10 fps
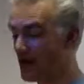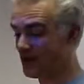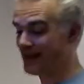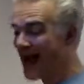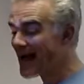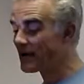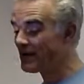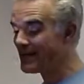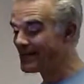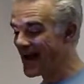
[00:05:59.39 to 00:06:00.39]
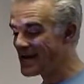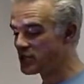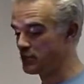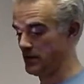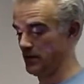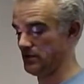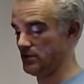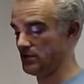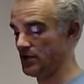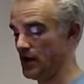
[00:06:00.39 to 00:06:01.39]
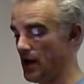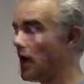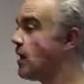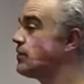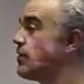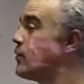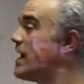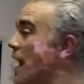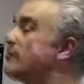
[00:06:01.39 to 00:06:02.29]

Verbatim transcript: the lack of engagement, that we have an